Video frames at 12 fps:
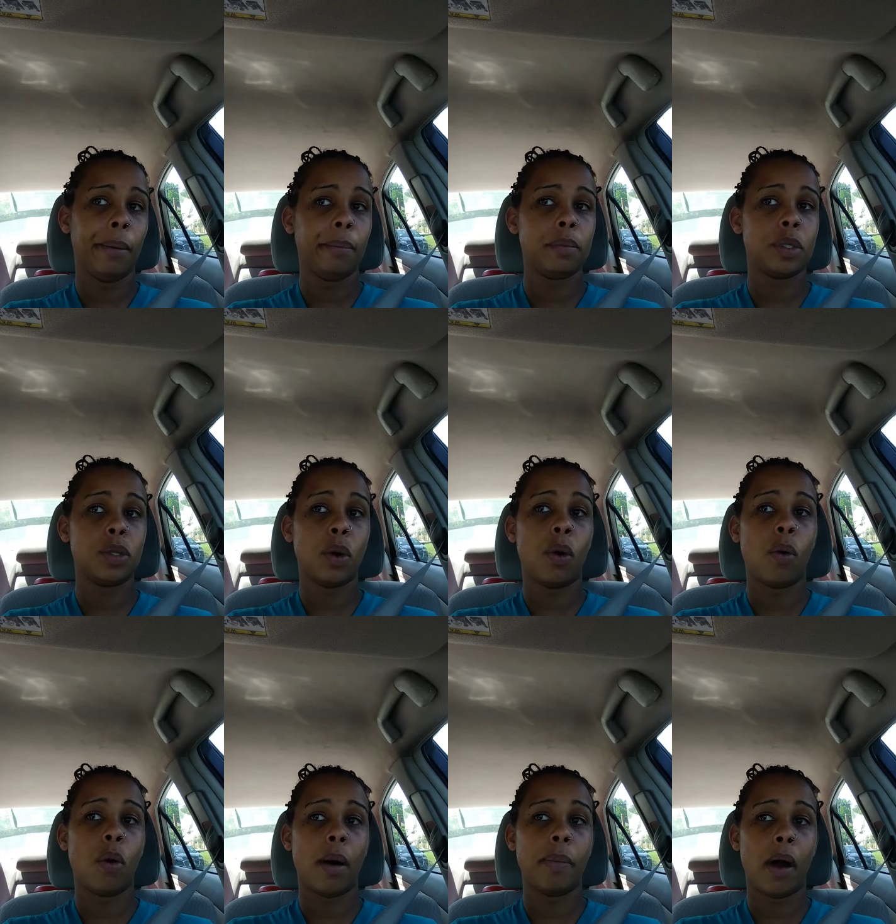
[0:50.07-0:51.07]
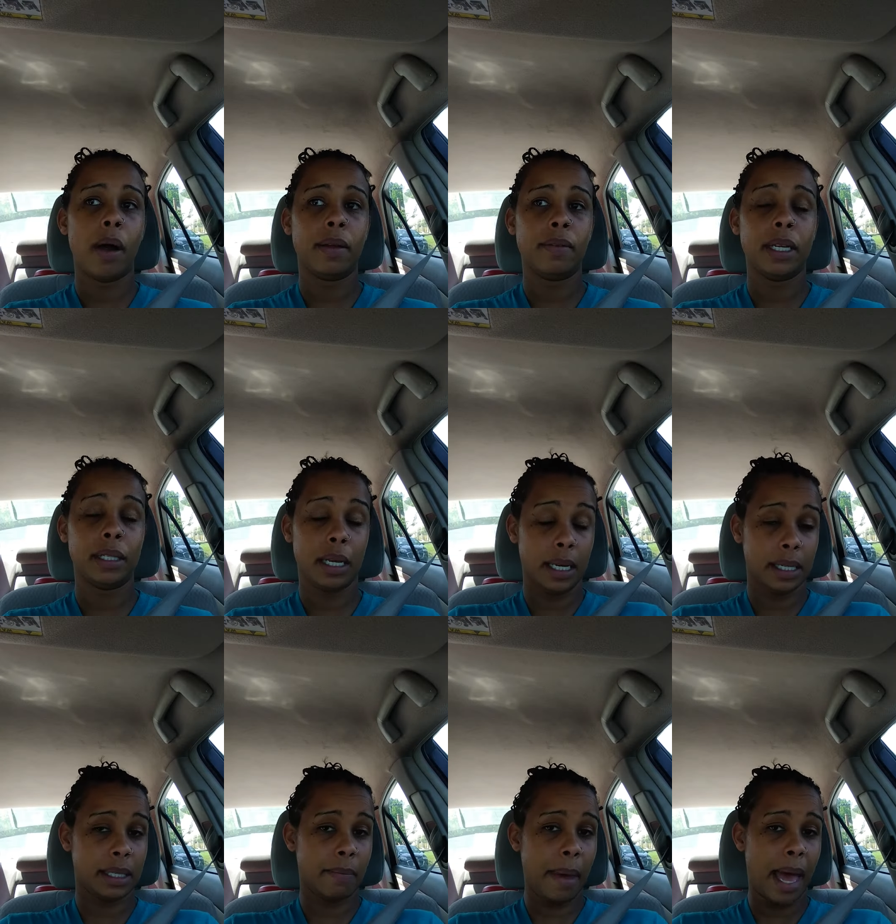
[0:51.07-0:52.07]
So a part of it, it
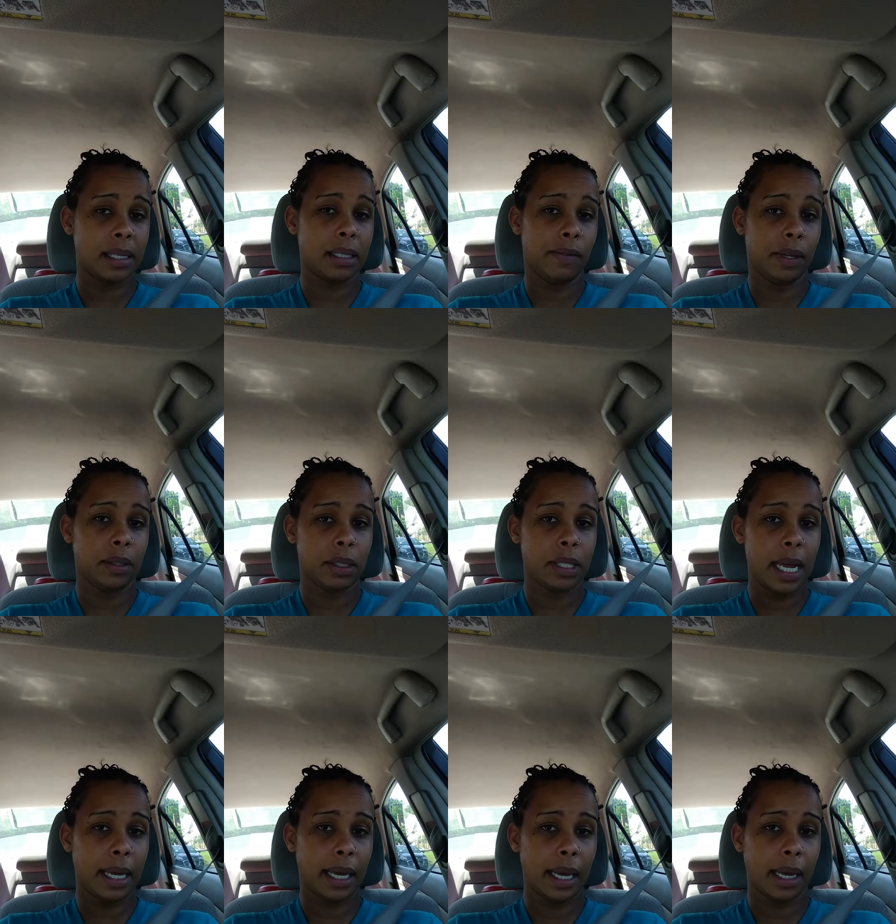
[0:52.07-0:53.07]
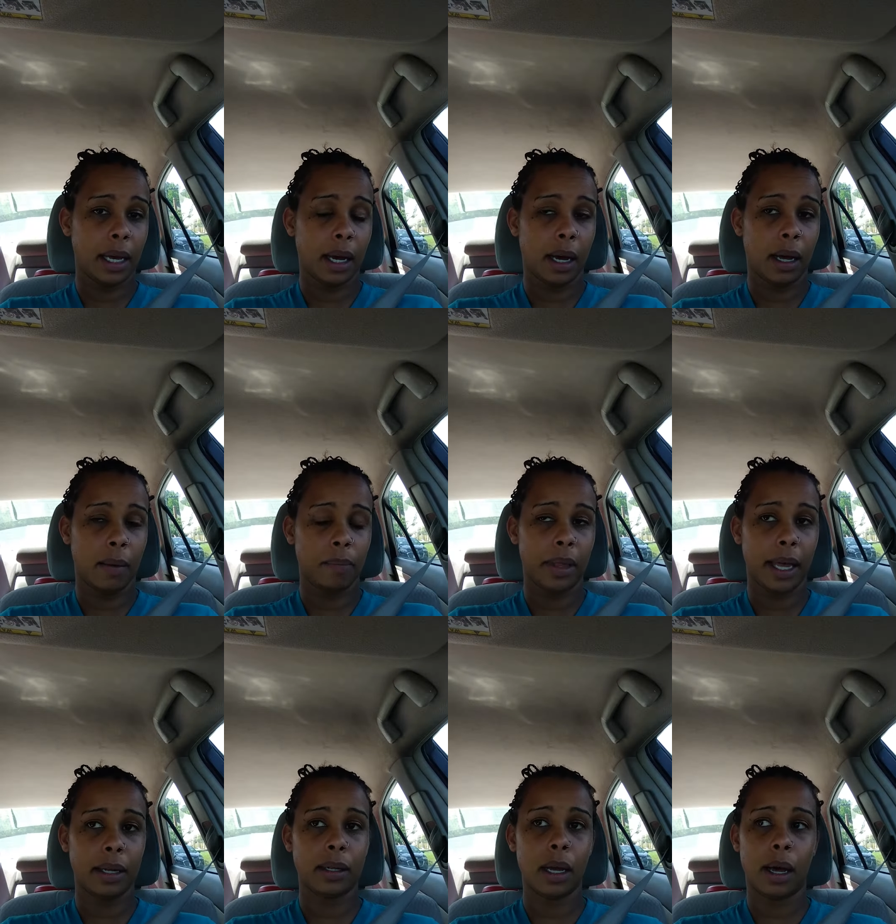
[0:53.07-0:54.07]
is a massive undertaking that
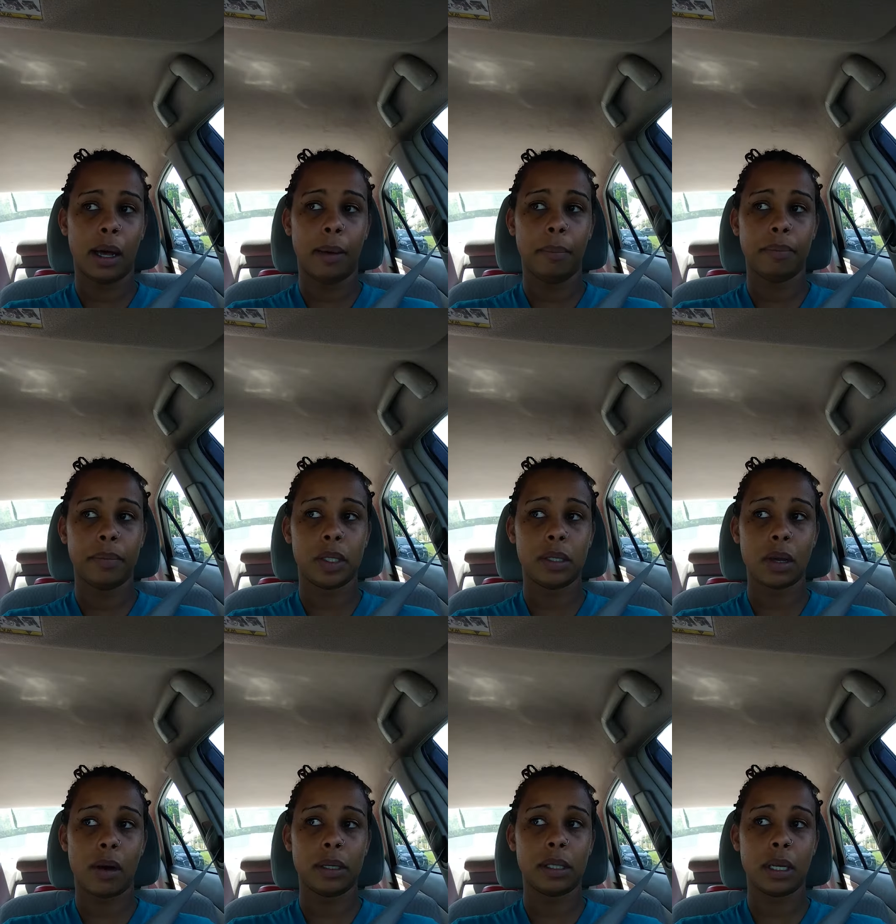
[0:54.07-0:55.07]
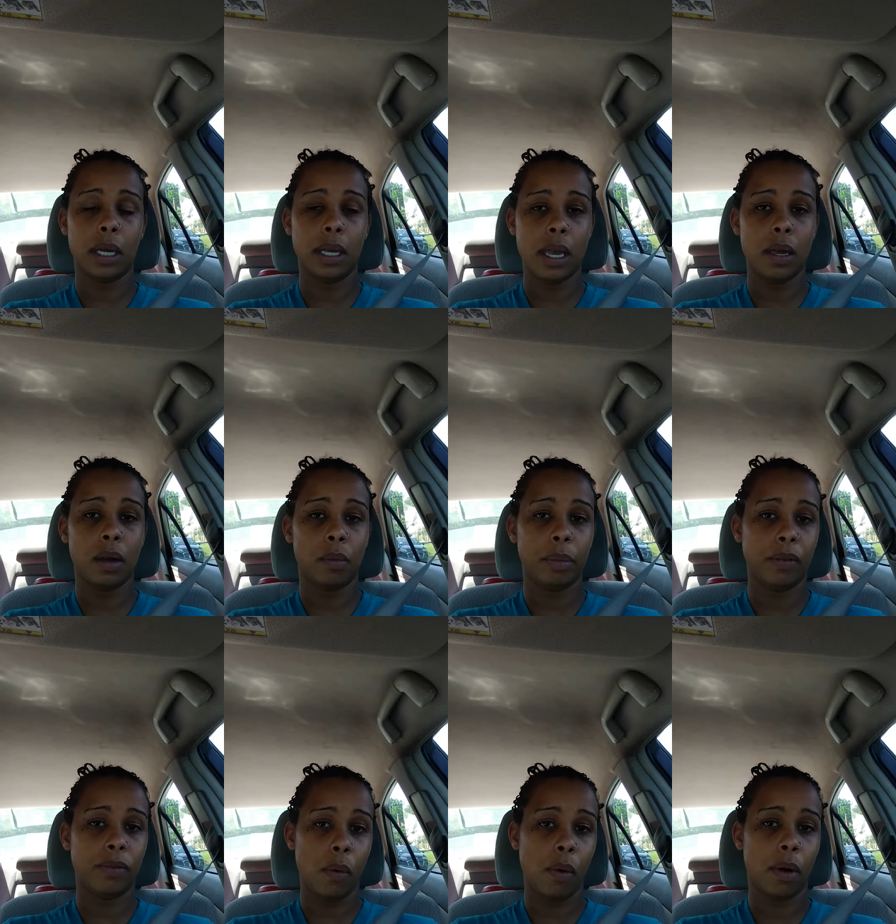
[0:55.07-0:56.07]
starts a year
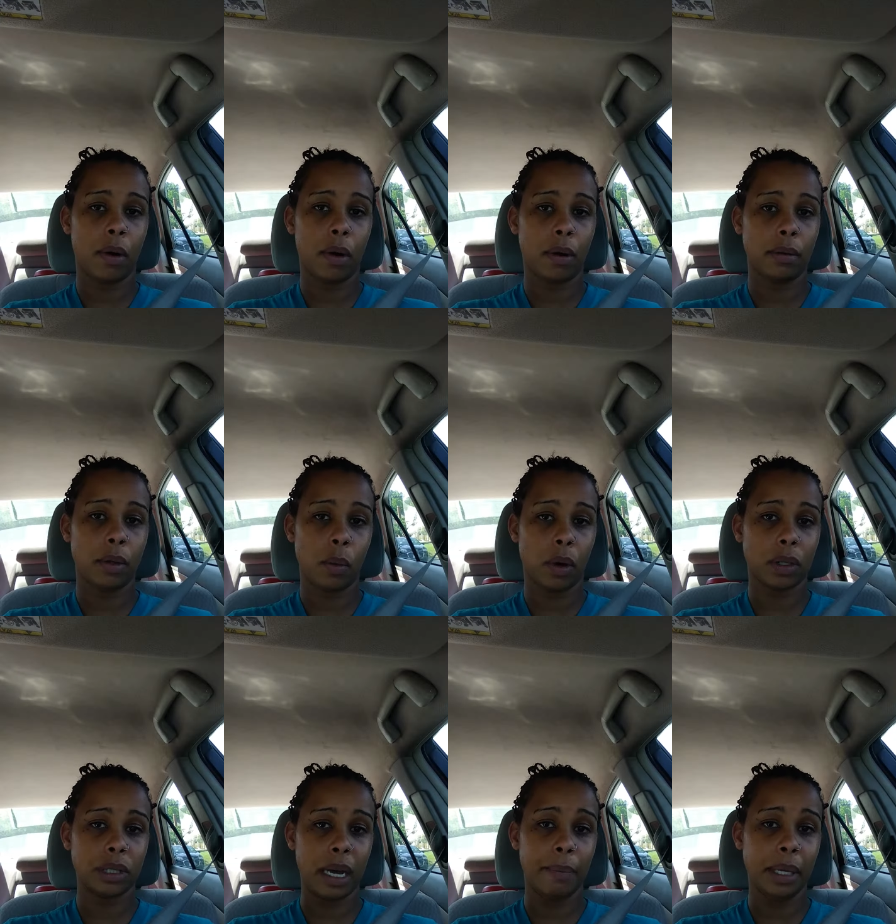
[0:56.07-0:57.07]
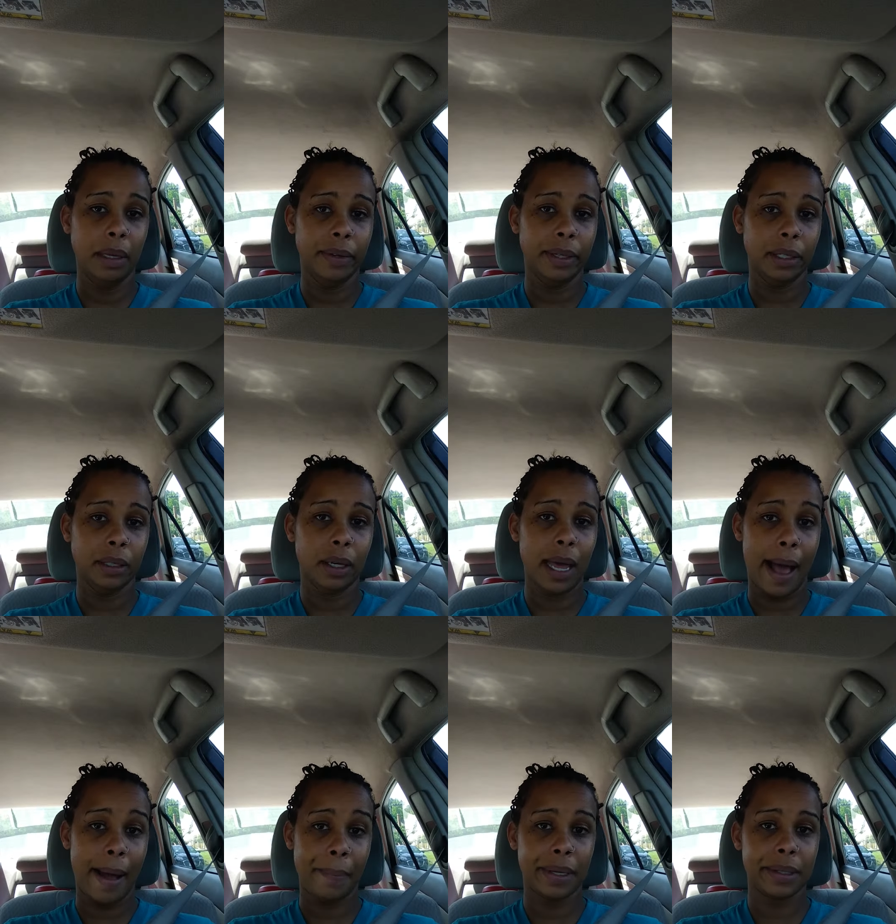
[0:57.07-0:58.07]
before the workshop even
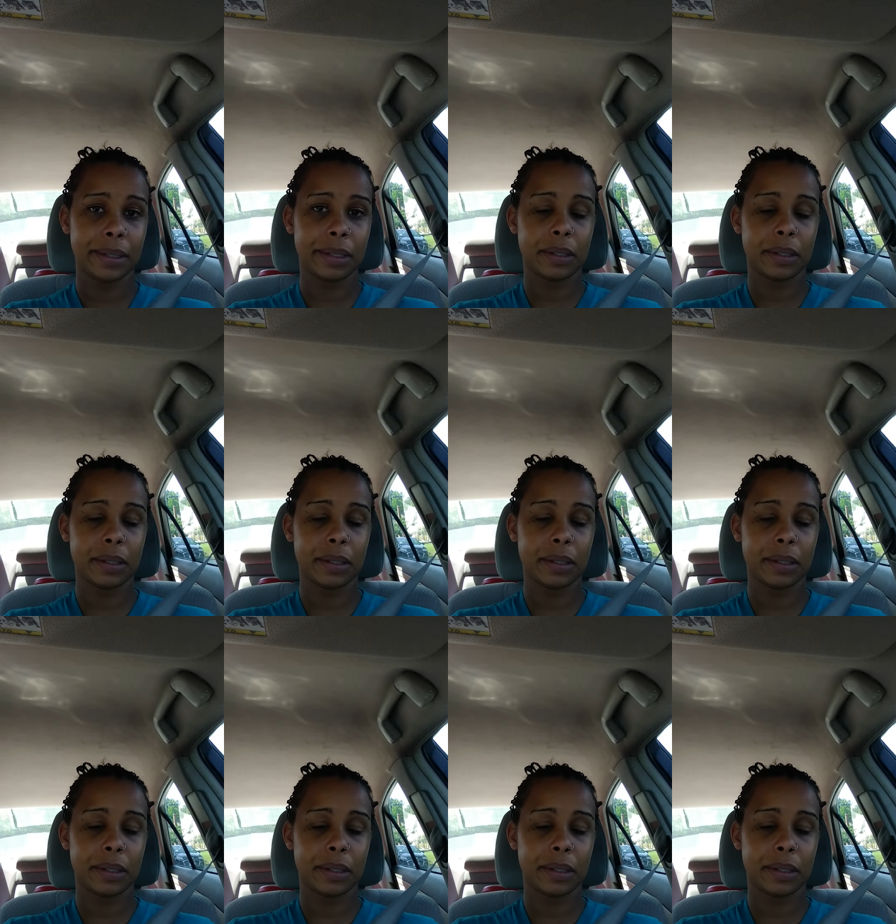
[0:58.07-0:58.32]
happens.